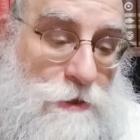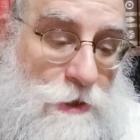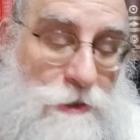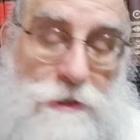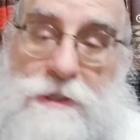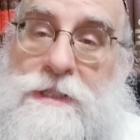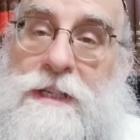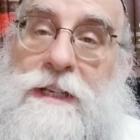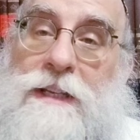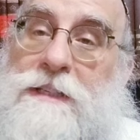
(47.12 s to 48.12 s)
not
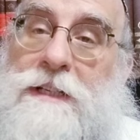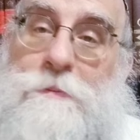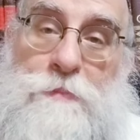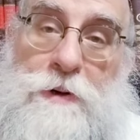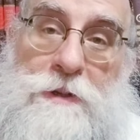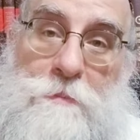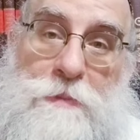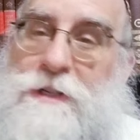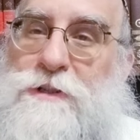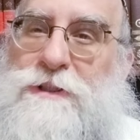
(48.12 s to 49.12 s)
seen as an important
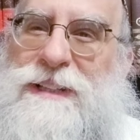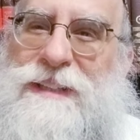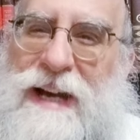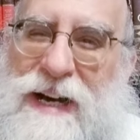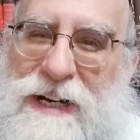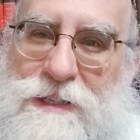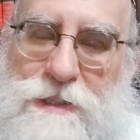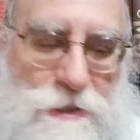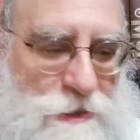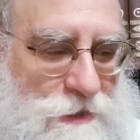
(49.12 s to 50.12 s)
person in their
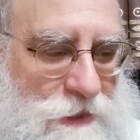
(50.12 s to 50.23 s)
eyes,